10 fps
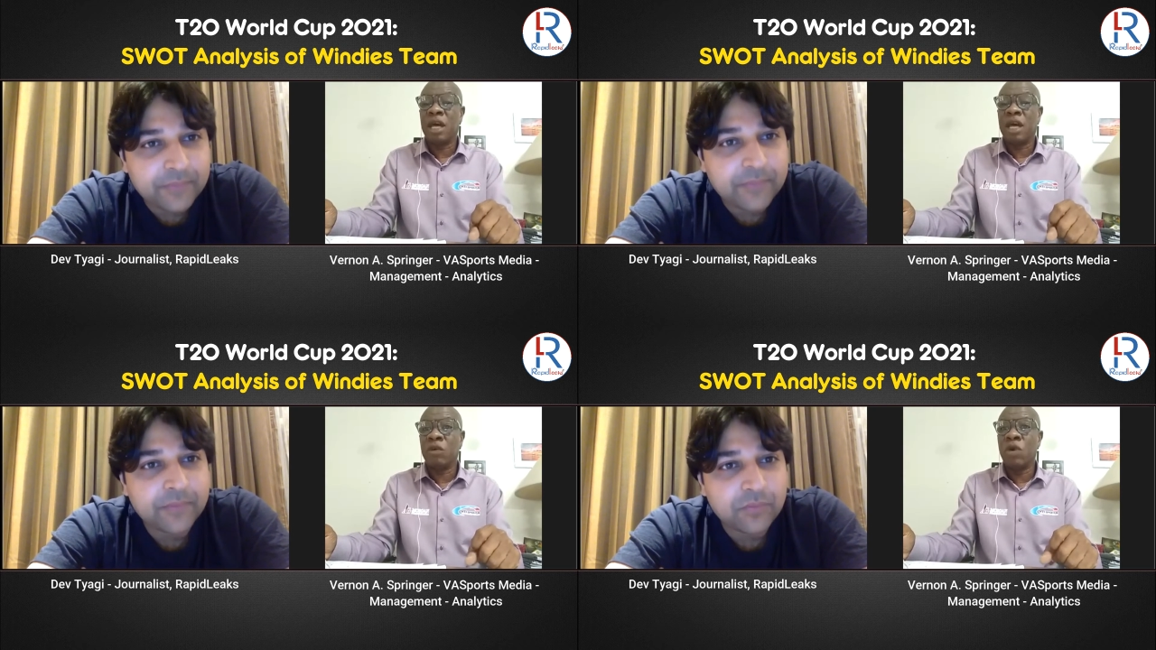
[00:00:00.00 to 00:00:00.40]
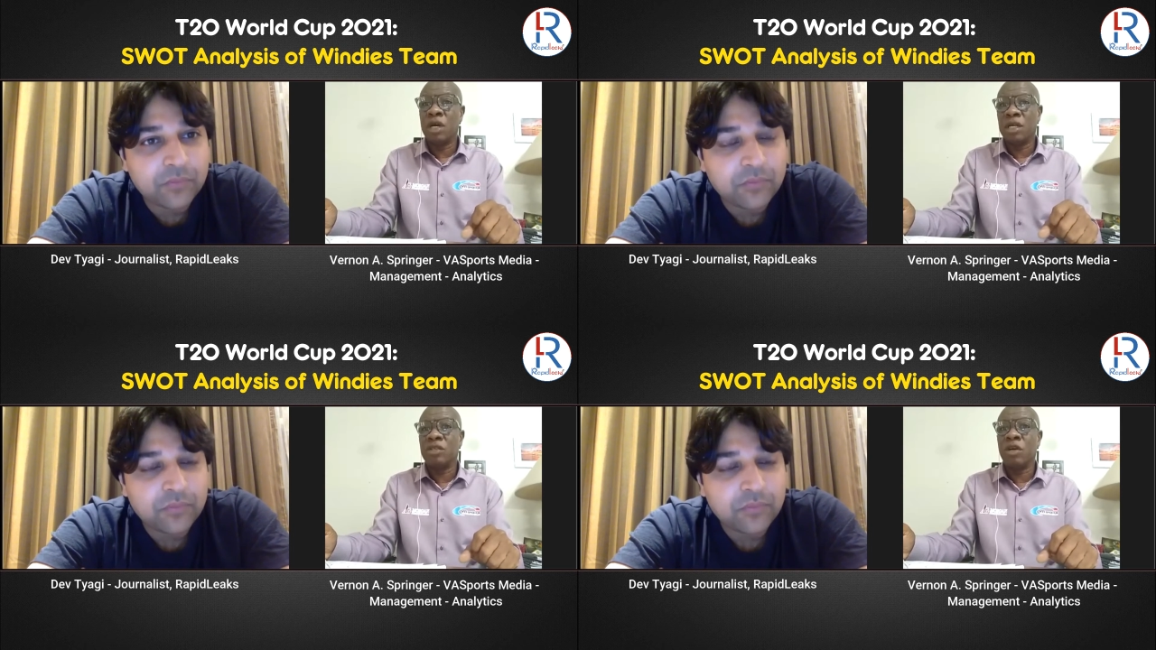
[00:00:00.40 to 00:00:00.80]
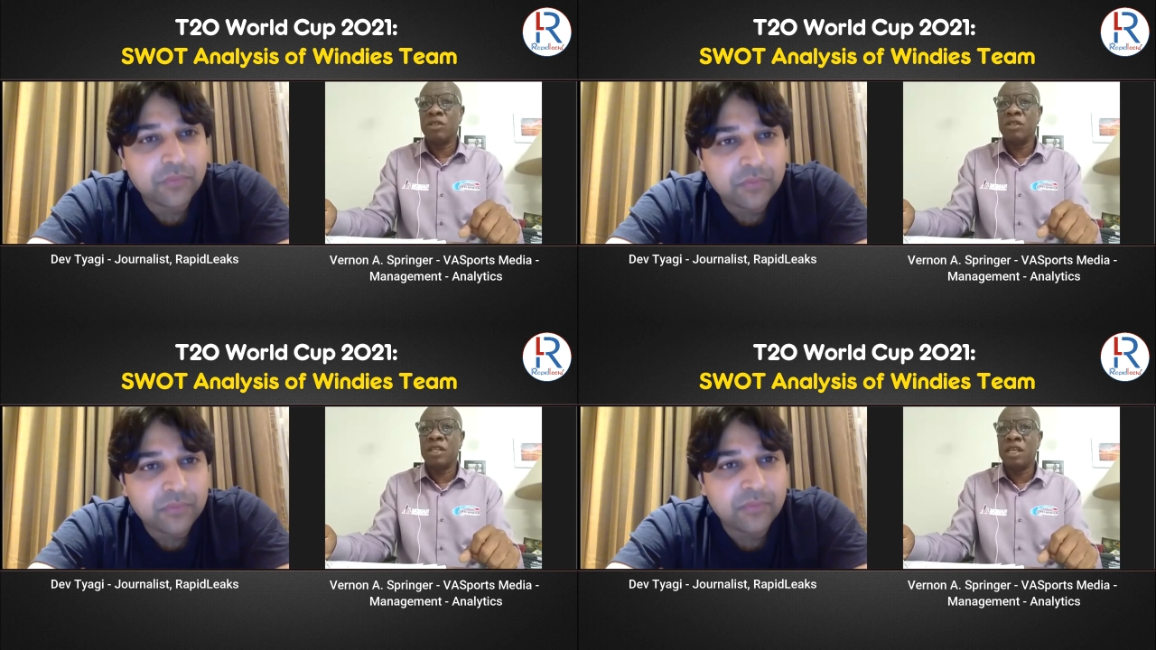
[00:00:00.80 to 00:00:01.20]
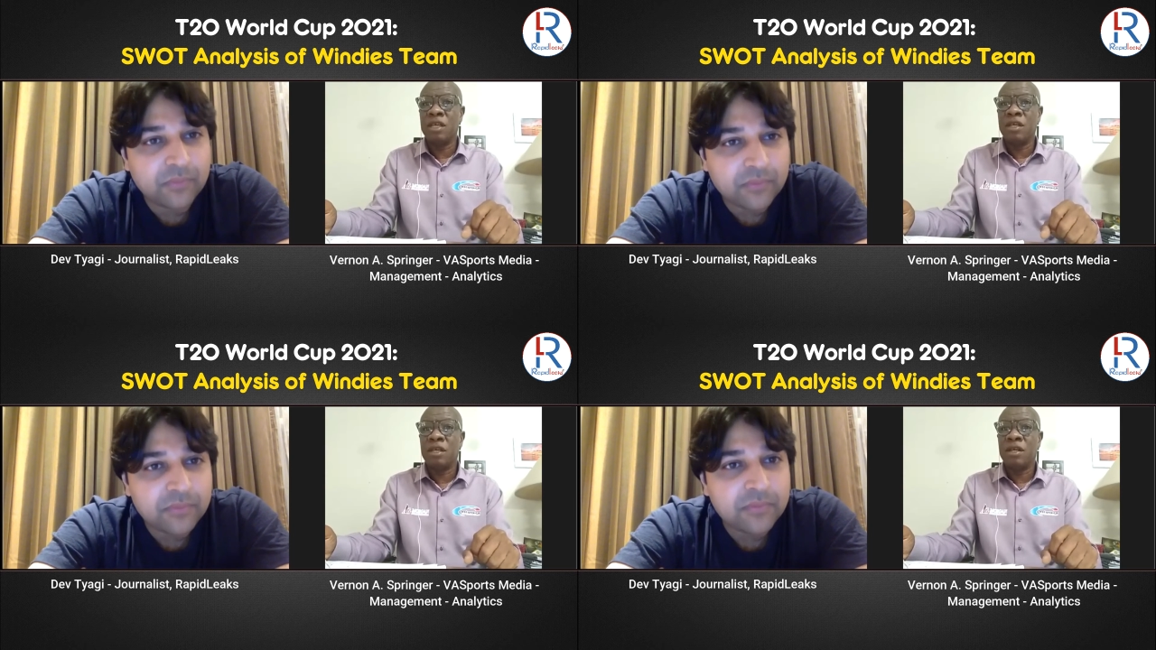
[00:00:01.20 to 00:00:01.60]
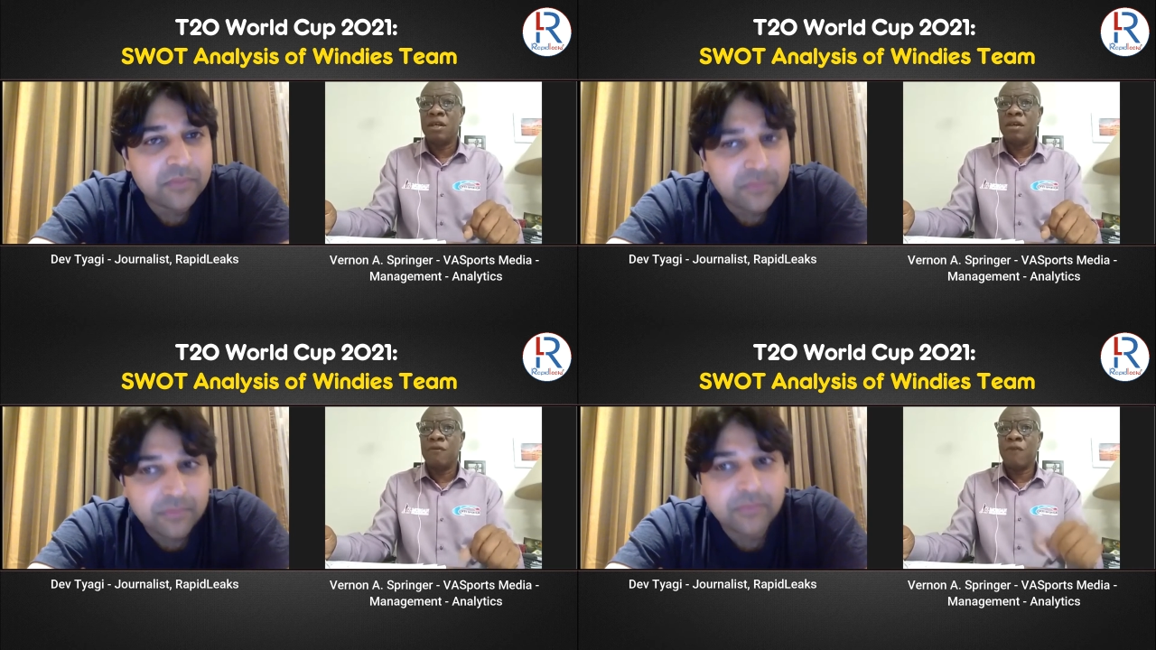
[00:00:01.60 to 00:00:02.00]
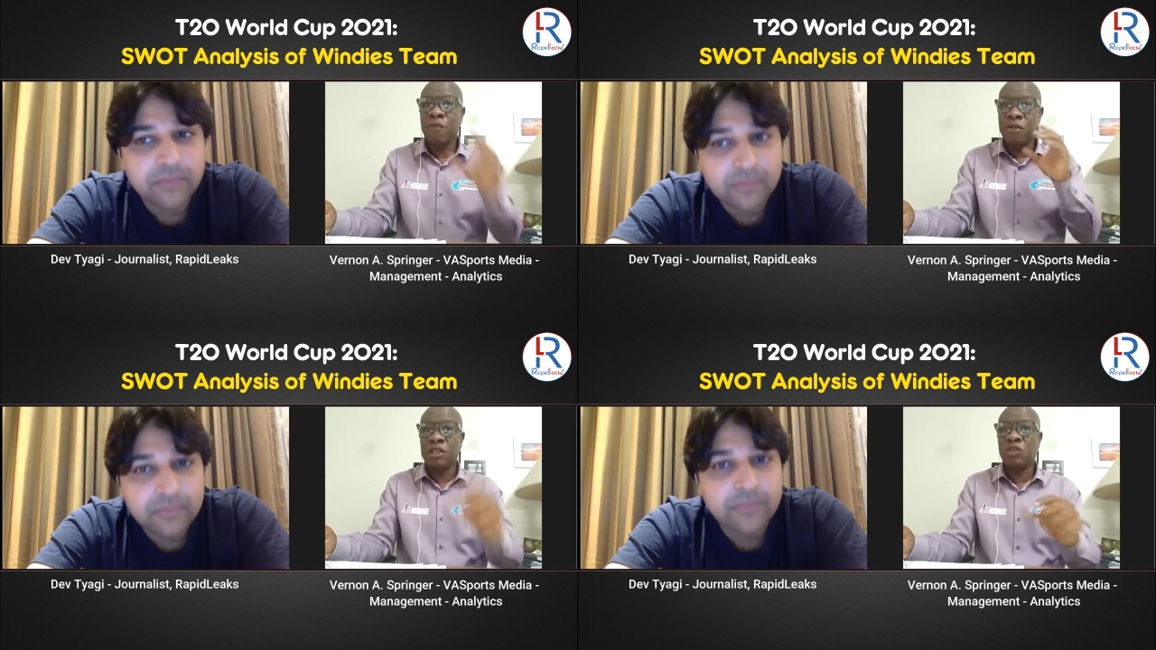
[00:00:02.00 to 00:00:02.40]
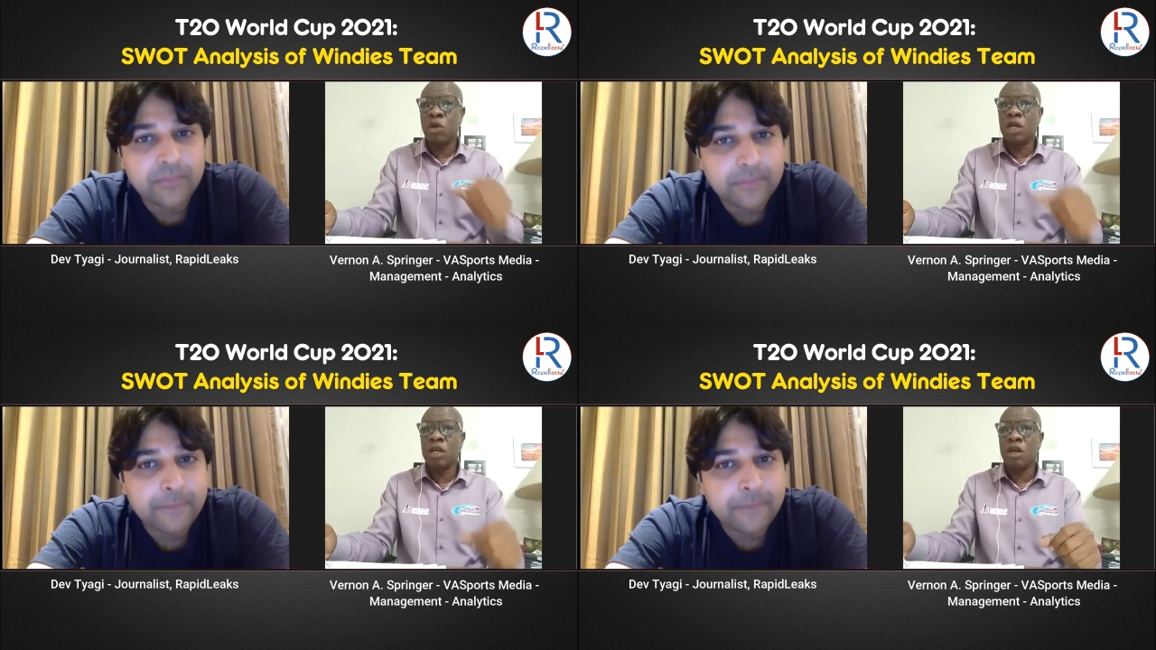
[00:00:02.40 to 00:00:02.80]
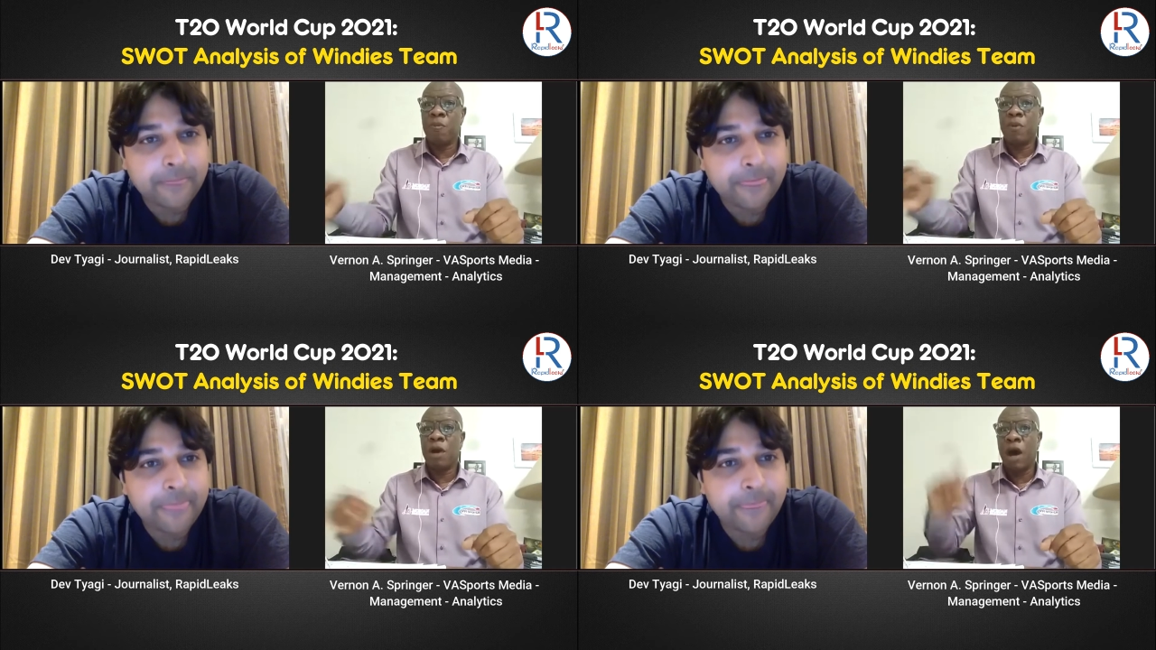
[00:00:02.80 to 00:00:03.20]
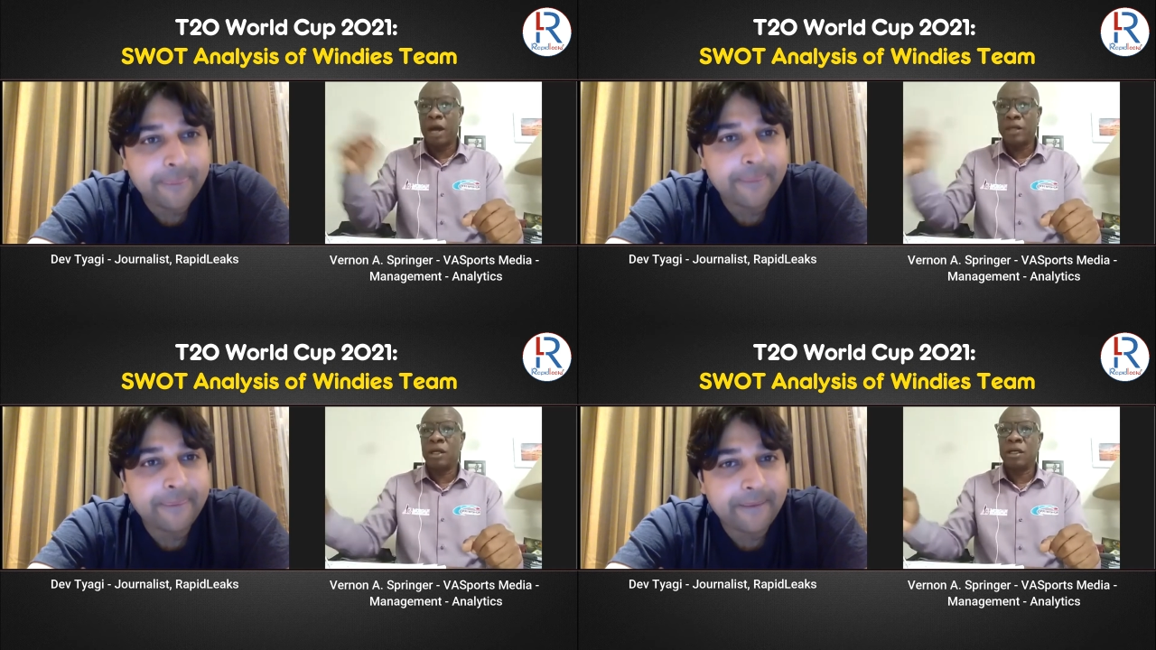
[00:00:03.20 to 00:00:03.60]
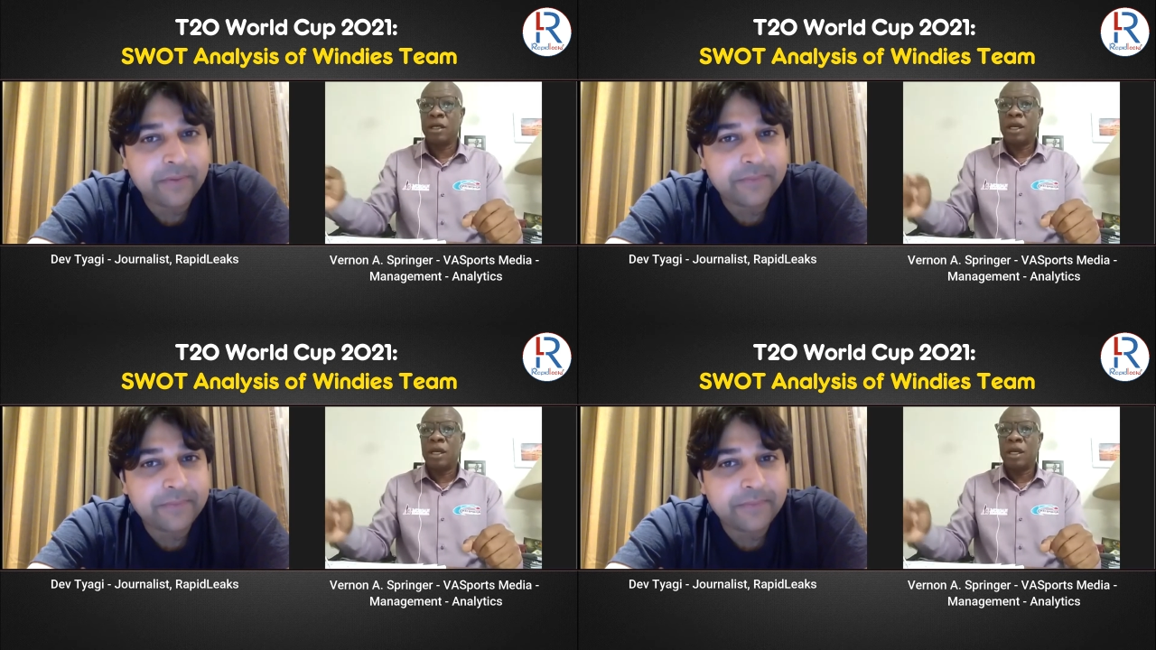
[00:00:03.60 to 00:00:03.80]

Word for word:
Speaker 1: that the world is going to see from this World Cup on.